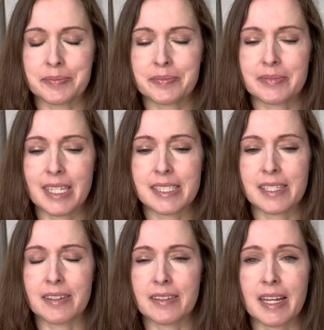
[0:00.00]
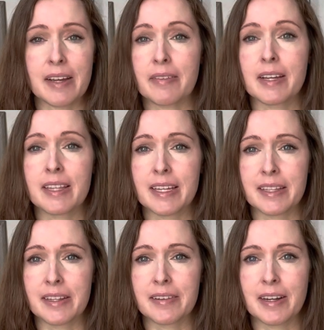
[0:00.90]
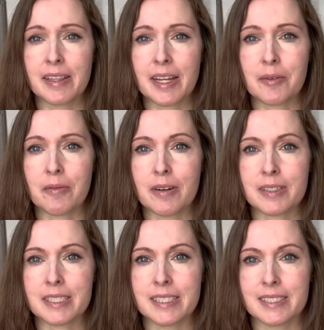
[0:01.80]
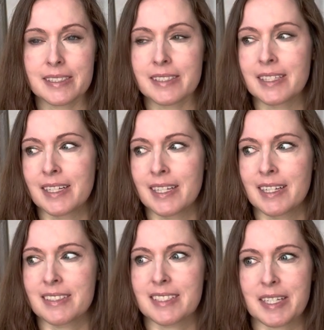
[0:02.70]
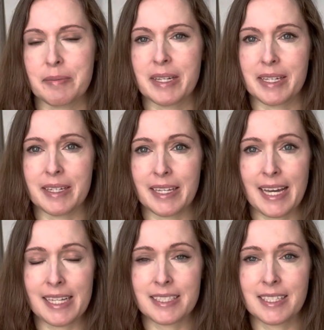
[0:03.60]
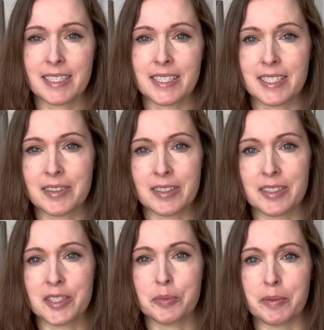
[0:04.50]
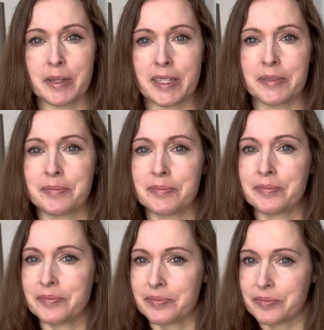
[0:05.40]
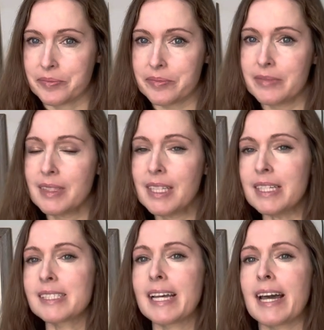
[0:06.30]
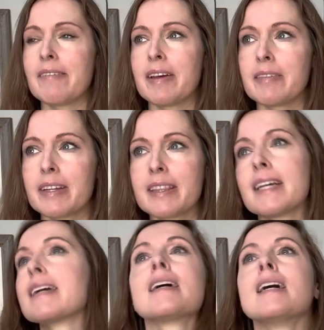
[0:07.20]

They sell everything though. I walked in and it's like, am I in a gas station or a supermarket? Because they have everything.